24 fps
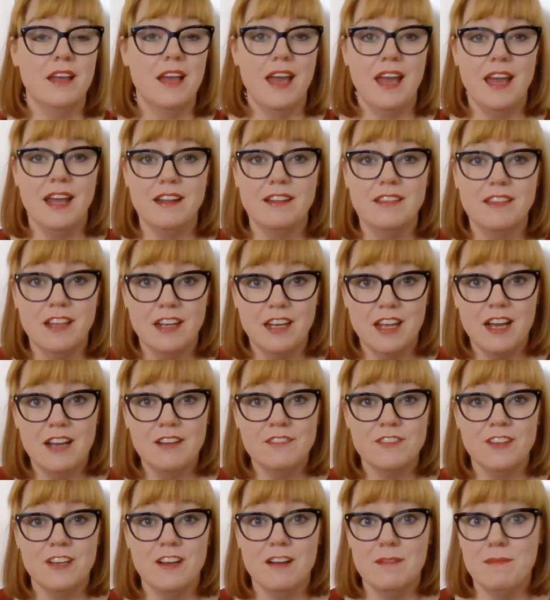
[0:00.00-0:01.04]
And the
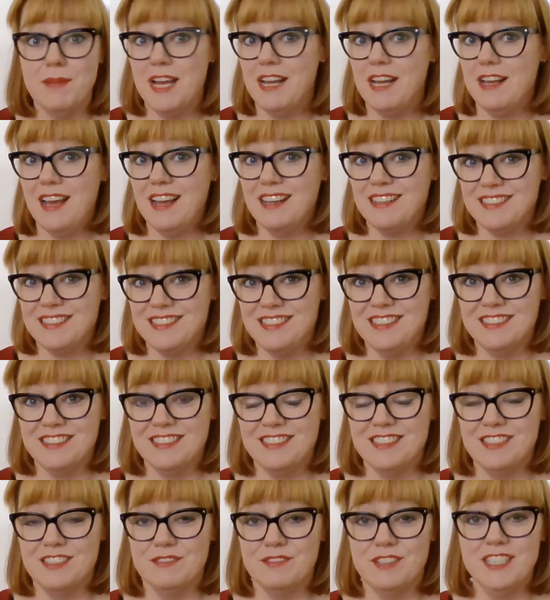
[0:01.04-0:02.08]
lifetime access
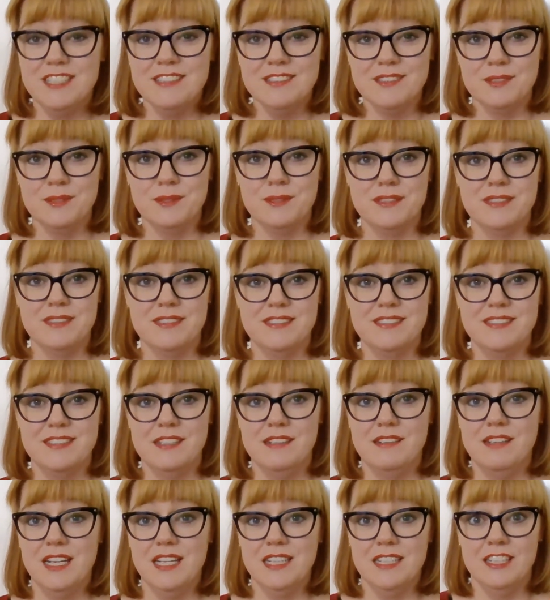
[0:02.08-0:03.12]
to the resources,
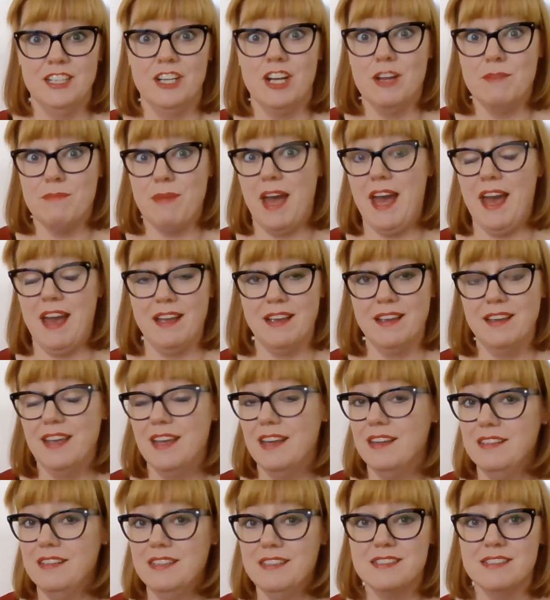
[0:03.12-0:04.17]
so I can go back
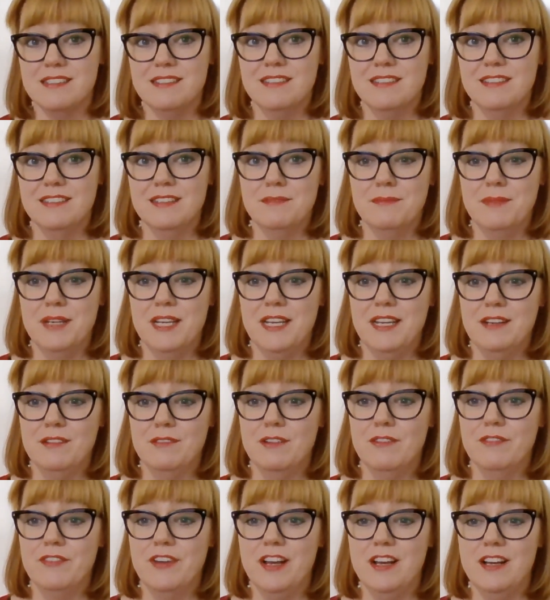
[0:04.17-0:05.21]
anytime and
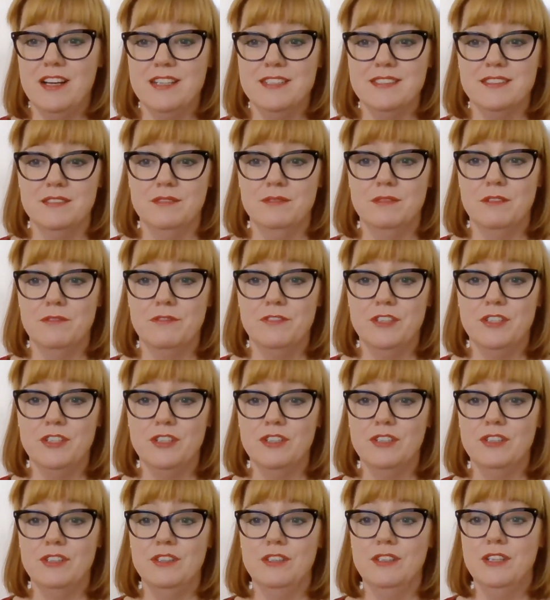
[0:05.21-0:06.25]
revise and
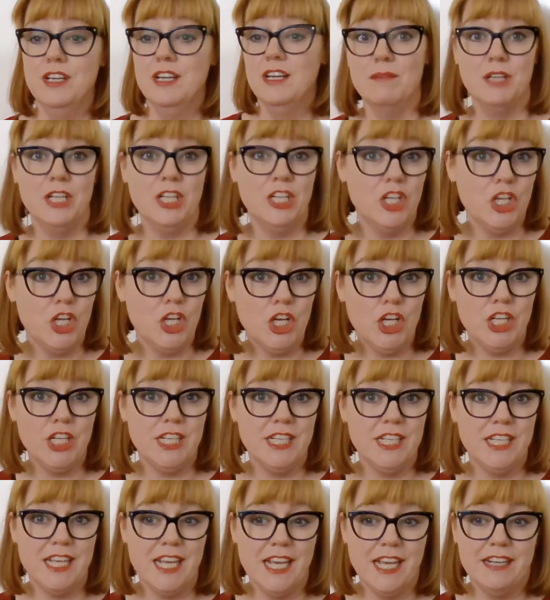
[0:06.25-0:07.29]
review, learn
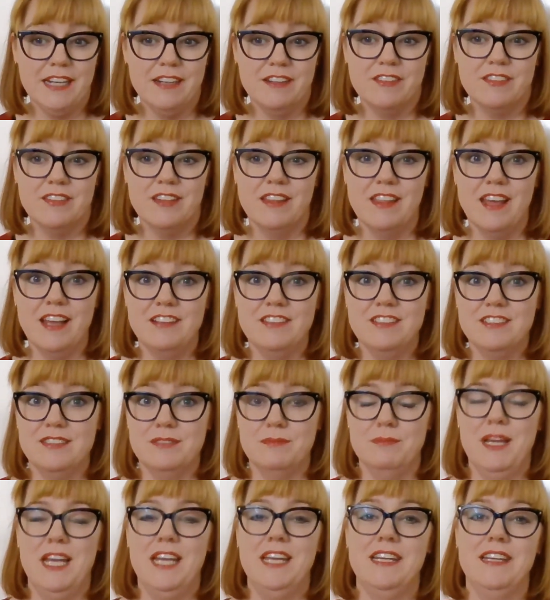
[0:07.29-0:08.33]
again. So that just
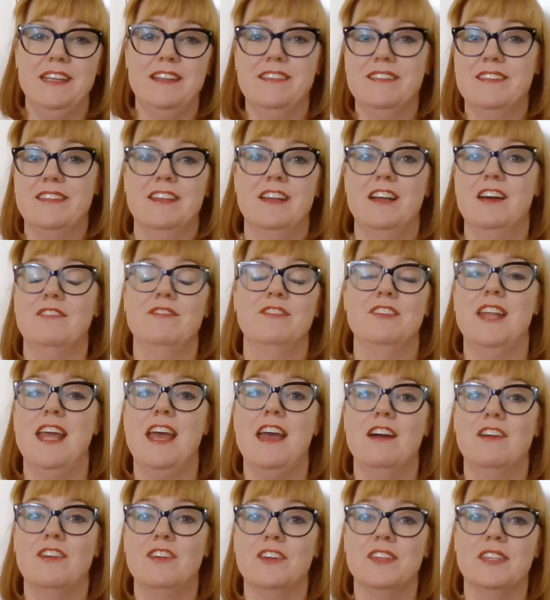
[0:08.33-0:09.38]
means that I've
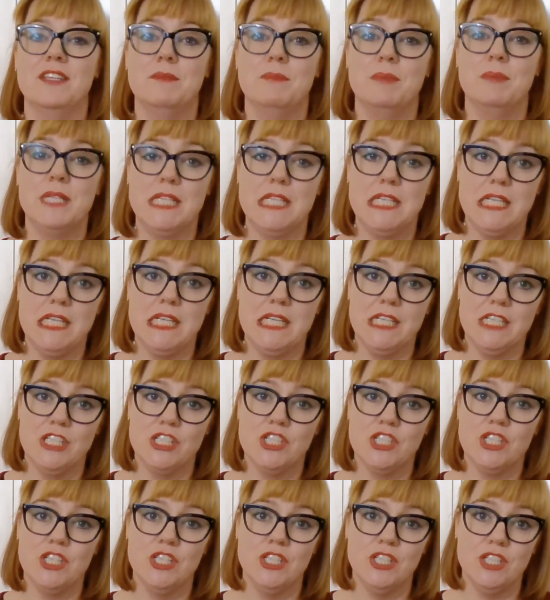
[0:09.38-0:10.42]
now got the ability
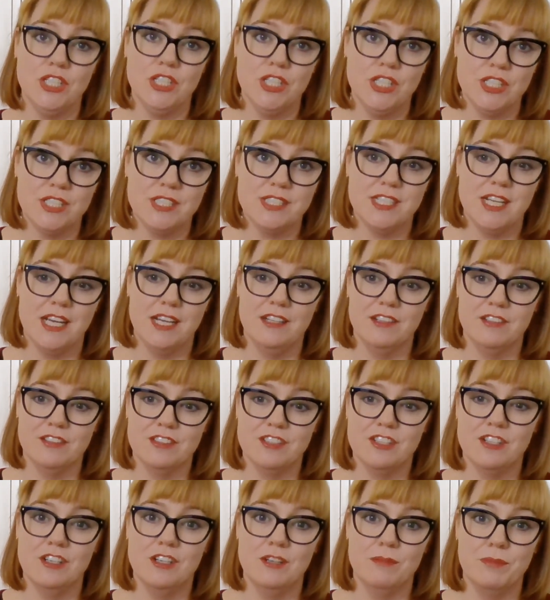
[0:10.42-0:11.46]
to stay on
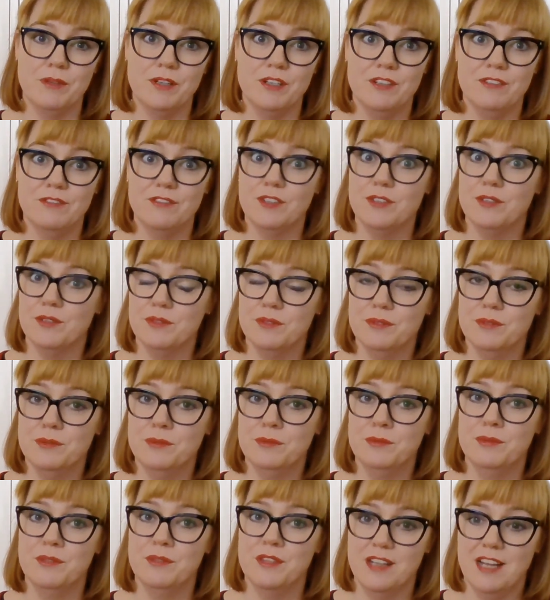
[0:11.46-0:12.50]
top of
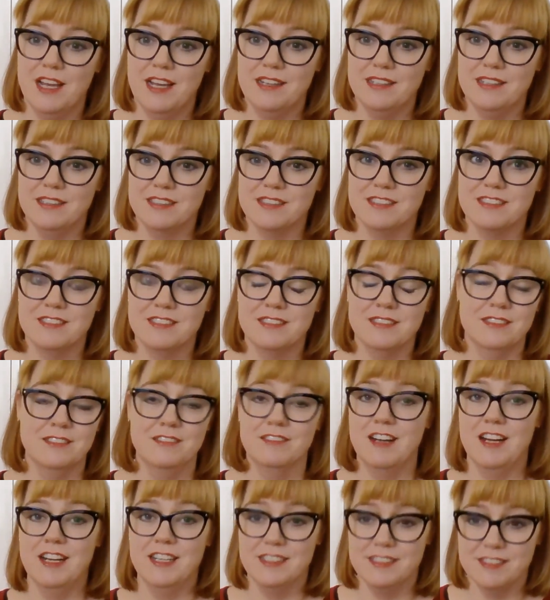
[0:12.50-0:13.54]
all the latest and
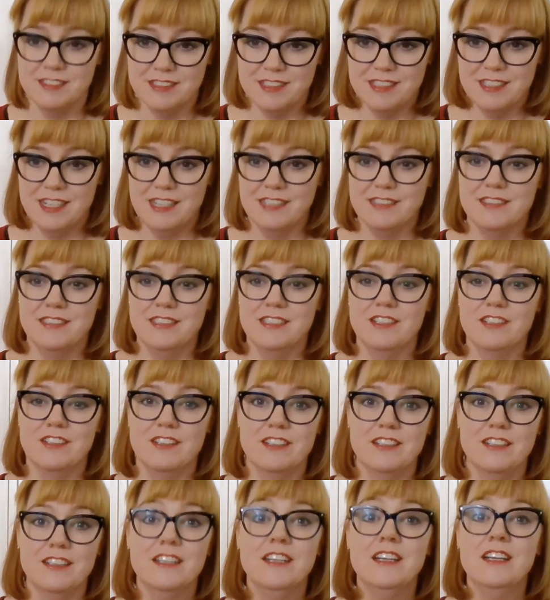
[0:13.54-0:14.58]
greatest in
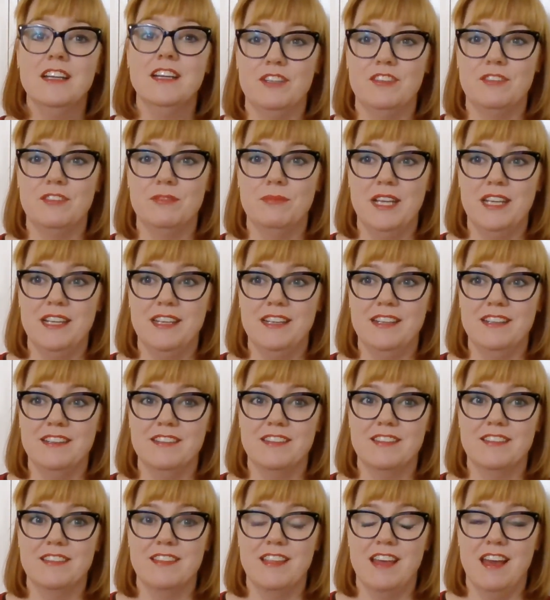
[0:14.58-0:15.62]
SEO, which
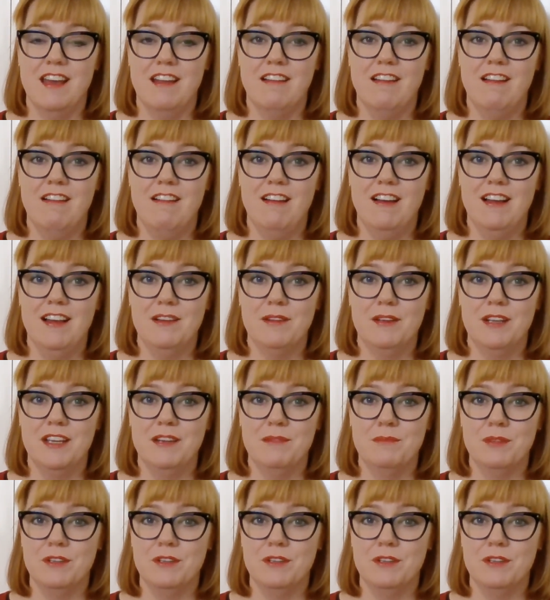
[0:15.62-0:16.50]
means that I can